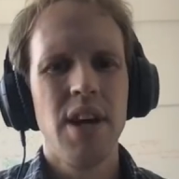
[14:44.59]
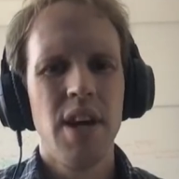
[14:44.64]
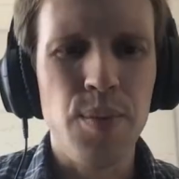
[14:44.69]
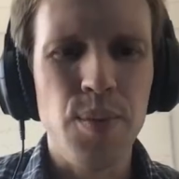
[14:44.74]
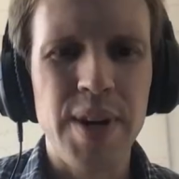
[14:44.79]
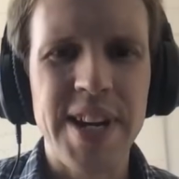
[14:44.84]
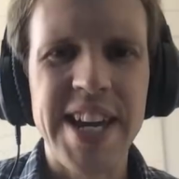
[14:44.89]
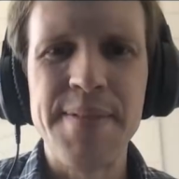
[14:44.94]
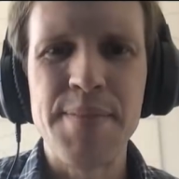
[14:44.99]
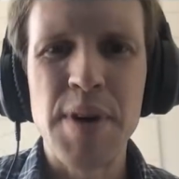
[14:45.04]

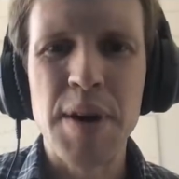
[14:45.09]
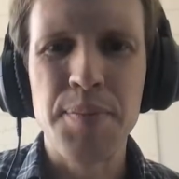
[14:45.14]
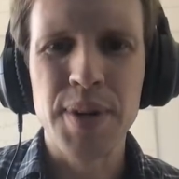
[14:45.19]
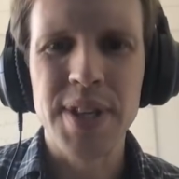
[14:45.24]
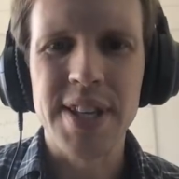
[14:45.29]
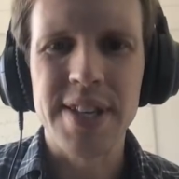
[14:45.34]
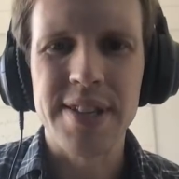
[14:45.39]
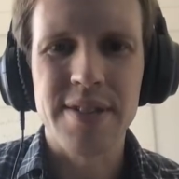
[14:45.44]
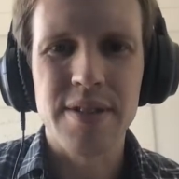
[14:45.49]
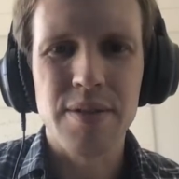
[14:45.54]
we came up with
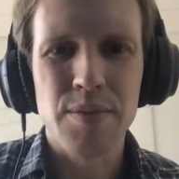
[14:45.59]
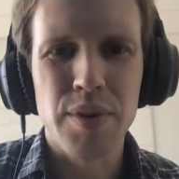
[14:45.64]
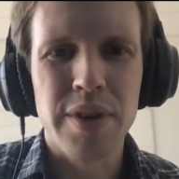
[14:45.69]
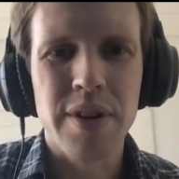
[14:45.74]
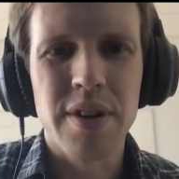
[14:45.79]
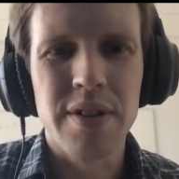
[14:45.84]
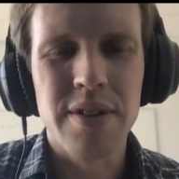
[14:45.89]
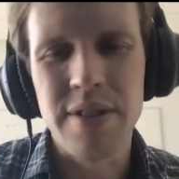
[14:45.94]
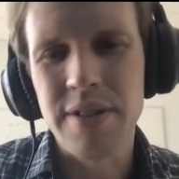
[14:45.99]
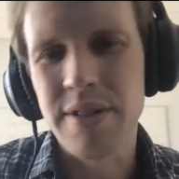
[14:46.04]
this, we
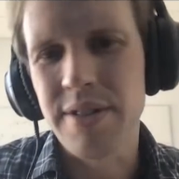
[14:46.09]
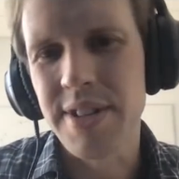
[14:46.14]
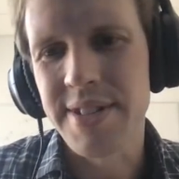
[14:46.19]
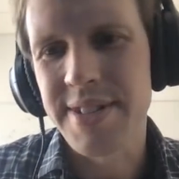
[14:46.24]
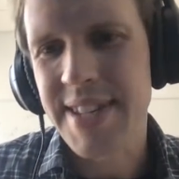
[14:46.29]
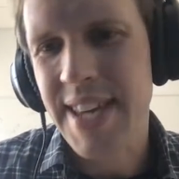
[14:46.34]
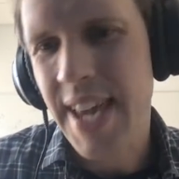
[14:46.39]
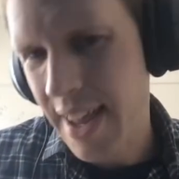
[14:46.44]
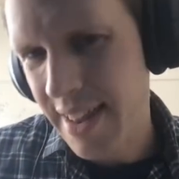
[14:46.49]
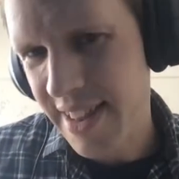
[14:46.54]
call this
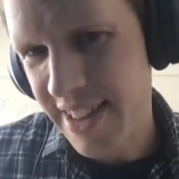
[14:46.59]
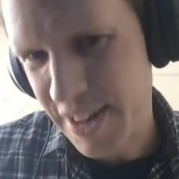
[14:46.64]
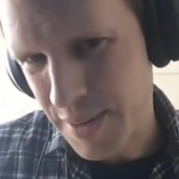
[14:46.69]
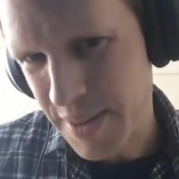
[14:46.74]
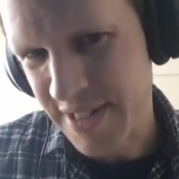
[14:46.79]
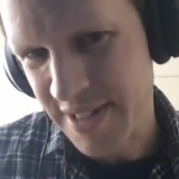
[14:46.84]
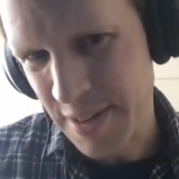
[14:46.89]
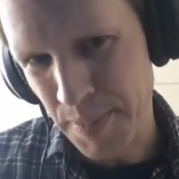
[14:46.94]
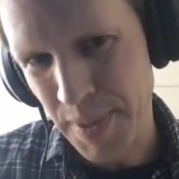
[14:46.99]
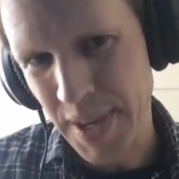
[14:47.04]
scaling
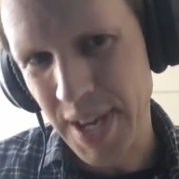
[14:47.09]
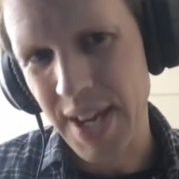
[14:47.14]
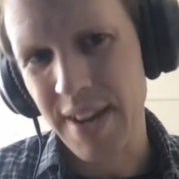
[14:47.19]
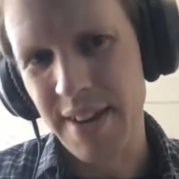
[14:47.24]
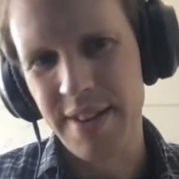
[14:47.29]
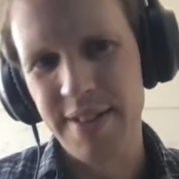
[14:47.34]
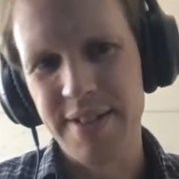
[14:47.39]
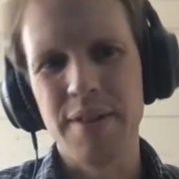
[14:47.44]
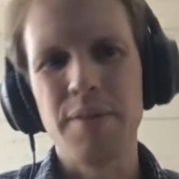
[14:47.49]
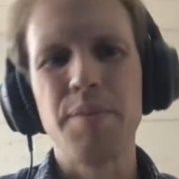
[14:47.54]

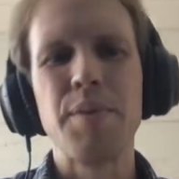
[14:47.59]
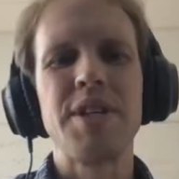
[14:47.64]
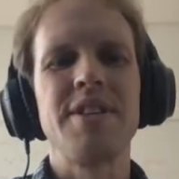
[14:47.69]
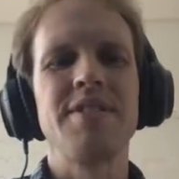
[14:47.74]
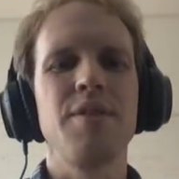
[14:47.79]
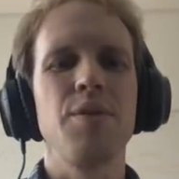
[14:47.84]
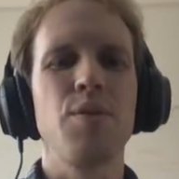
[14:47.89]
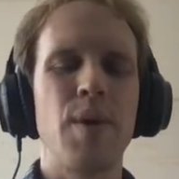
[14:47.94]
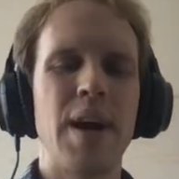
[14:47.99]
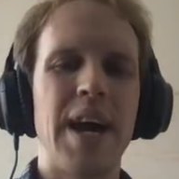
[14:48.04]
recipe, so which
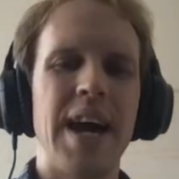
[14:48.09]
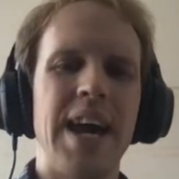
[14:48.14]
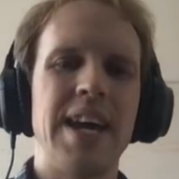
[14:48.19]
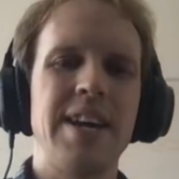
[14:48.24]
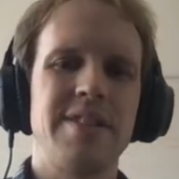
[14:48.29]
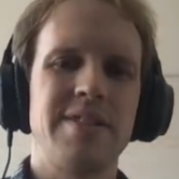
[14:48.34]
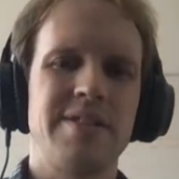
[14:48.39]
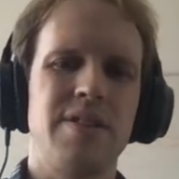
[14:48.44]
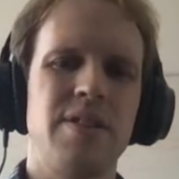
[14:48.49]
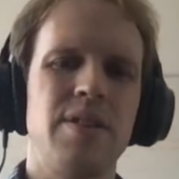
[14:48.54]
is a
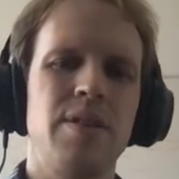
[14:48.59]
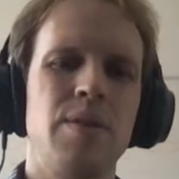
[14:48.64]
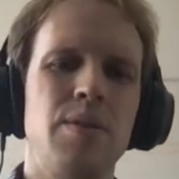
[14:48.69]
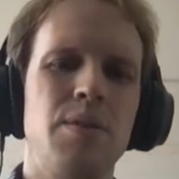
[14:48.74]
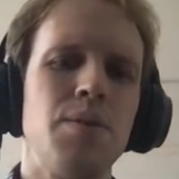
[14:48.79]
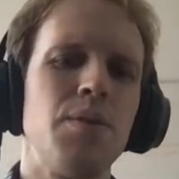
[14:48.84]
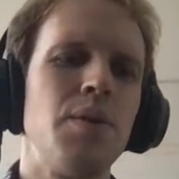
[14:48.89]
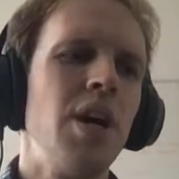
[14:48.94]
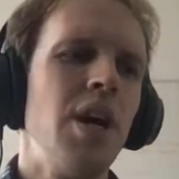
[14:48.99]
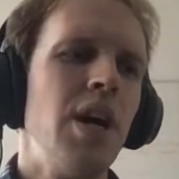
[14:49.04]
way
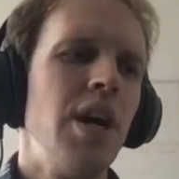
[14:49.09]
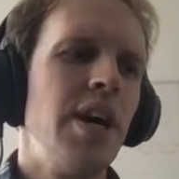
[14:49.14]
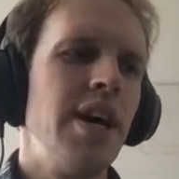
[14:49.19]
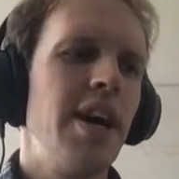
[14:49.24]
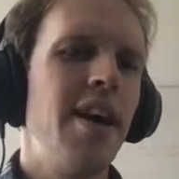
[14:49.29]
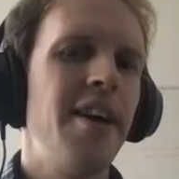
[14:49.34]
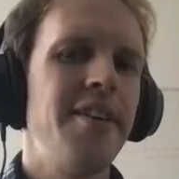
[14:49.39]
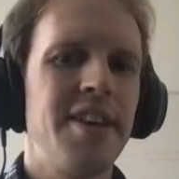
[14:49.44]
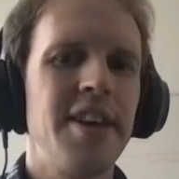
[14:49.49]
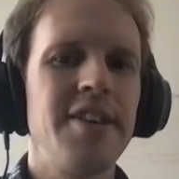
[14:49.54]
to
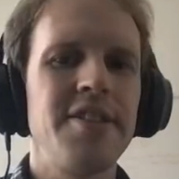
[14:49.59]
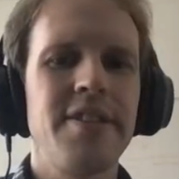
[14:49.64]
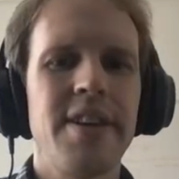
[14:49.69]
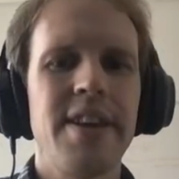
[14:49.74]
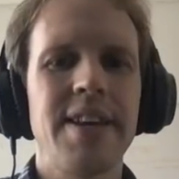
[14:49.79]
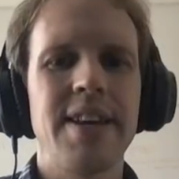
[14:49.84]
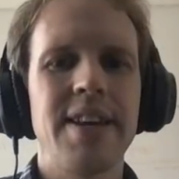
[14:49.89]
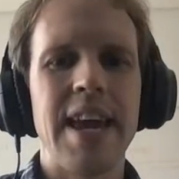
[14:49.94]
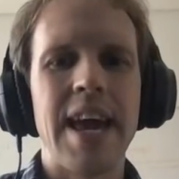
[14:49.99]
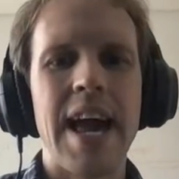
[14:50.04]

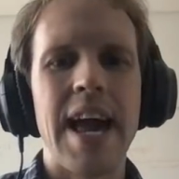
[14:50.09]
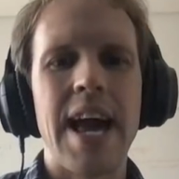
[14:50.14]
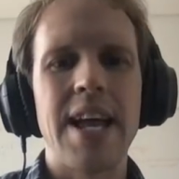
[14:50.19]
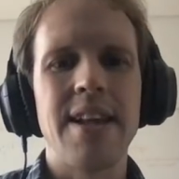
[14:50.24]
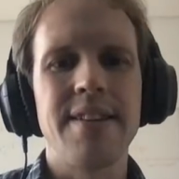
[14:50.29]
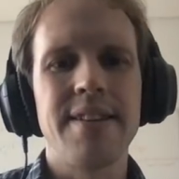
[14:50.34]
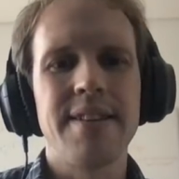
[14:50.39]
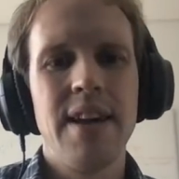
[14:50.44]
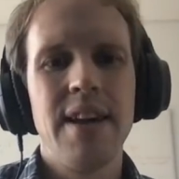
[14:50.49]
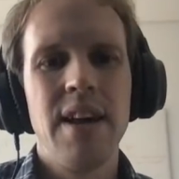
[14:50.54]
essentially
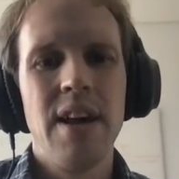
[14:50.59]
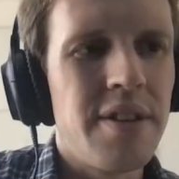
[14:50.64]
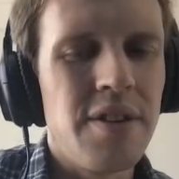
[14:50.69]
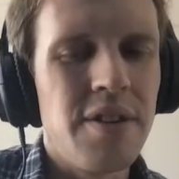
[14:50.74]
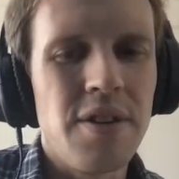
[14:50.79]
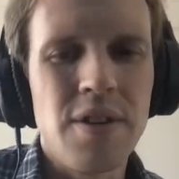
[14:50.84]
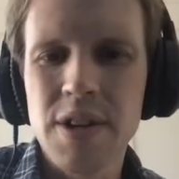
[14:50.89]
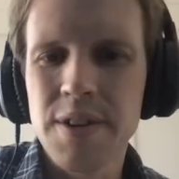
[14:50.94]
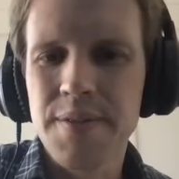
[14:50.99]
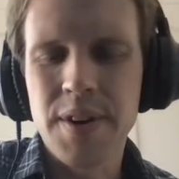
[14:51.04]
get the
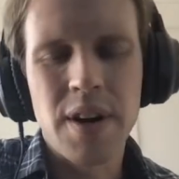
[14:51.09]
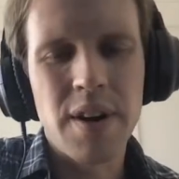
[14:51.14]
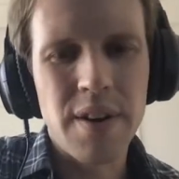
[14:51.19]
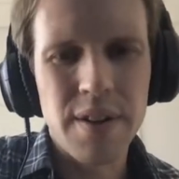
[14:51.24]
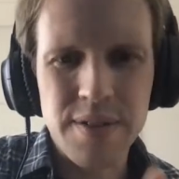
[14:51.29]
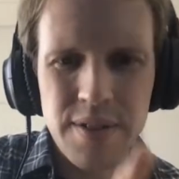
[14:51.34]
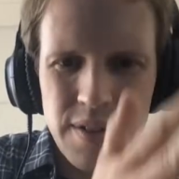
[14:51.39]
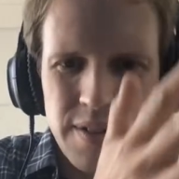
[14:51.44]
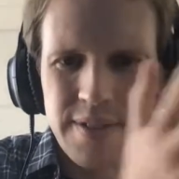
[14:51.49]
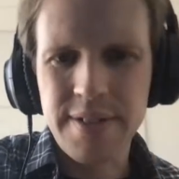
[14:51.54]

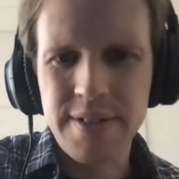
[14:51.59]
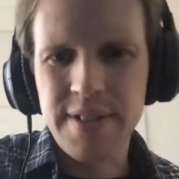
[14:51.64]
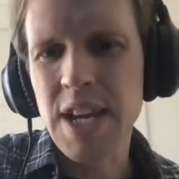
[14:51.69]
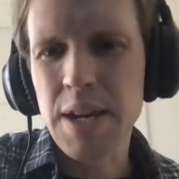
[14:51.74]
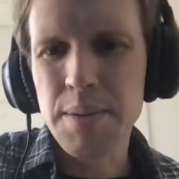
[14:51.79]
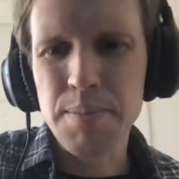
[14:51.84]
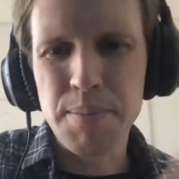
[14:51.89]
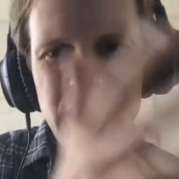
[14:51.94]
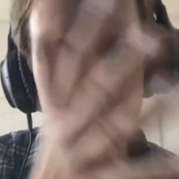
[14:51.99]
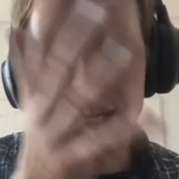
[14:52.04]
universe, the
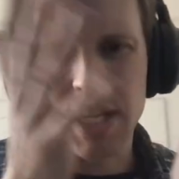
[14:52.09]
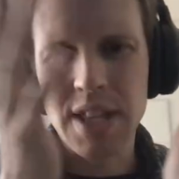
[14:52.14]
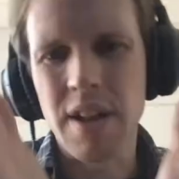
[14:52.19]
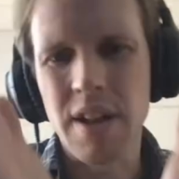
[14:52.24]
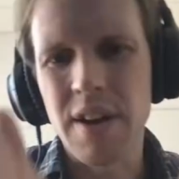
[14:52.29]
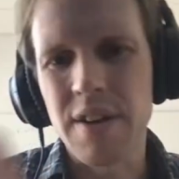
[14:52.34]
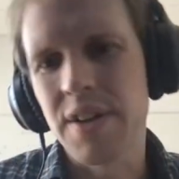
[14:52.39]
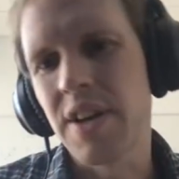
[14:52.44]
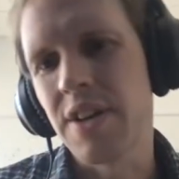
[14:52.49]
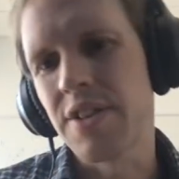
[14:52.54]
CMB, the
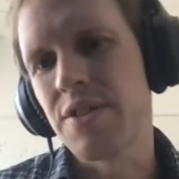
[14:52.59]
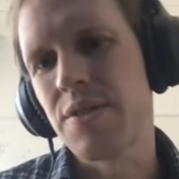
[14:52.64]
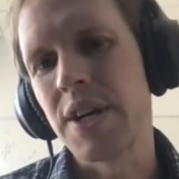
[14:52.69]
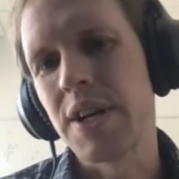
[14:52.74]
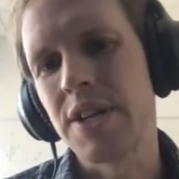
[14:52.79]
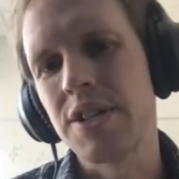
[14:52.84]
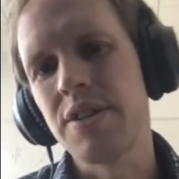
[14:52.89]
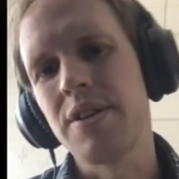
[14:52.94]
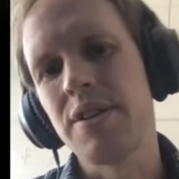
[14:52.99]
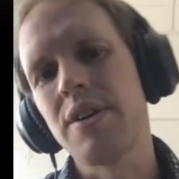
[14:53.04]
large-scale
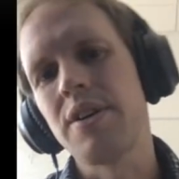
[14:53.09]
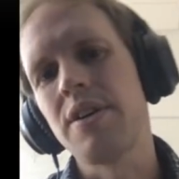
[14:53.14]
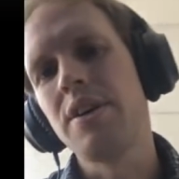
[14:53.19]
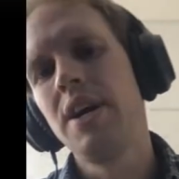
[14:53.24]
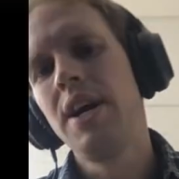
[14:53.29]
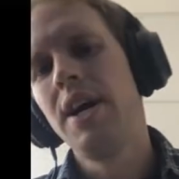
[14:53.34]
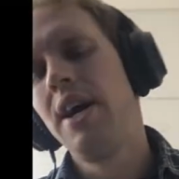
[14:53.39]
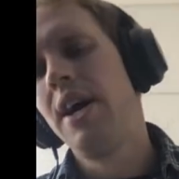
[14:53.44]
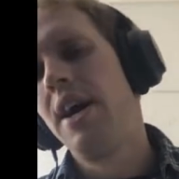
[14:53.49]
structure,